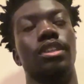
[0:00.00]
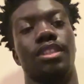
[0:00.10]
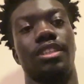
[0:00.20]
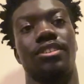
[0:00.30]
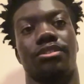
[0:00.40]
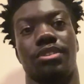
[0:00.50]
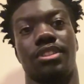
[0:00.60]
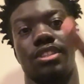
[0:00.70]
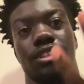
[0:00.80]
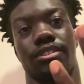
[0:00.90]
these three
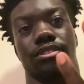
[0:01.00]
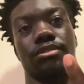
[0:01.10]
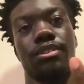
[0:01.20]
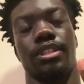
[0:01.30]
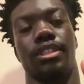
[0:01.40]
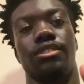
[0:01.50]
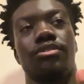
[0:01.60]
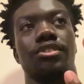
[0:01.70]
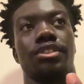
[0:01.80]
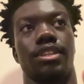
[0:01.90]
things
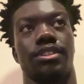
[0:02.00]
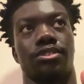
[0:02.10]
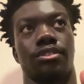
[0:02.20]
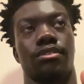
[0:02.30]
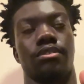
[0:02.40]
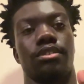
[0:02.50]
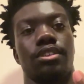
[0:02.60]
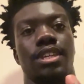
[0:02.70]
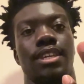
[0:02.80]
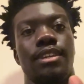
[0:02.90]
are
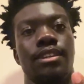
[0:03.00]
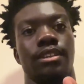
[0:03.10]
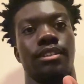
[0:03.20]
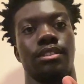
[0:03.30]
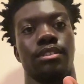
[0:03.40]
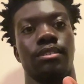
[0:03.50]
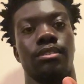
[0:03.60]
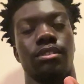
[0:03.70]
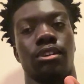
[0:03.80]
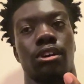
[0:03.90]
key
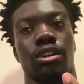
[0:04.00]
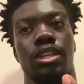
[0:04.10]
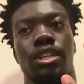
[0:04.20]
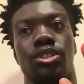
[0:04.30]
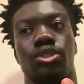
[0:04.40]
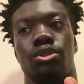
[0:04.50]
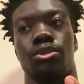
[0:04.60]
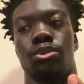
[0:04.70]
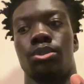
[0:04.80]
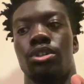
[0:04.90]

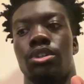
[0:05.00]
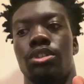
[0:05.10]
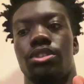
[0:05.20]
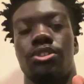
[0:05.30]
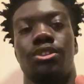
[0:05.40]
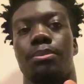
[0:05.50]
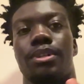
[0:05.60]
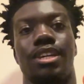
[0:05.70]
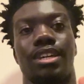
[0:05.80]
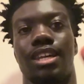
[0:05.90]
to
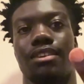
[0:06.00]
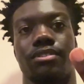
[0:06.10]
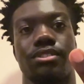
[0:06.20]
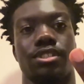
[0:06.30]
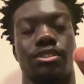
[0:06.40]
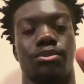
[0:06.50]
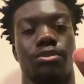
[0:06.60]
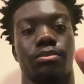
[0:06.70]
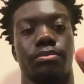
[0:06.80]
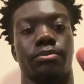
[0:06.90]
dominating life in general,
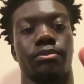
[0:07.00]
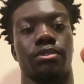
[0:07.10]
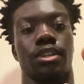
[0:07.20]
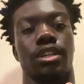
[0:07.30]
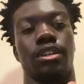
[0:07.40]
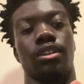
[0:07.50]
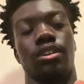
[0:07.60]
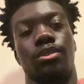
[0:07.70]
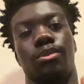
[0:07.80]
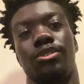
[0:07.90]
right?
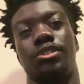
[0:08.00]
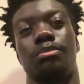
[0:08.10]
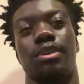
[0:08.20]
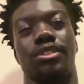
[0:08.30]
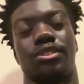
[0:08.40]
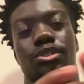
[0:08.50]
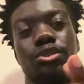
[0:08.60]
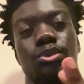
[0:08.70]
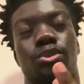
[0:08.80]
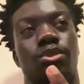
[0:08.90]
Once you master
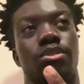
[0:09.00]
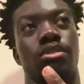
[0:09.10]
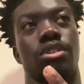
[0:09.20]
your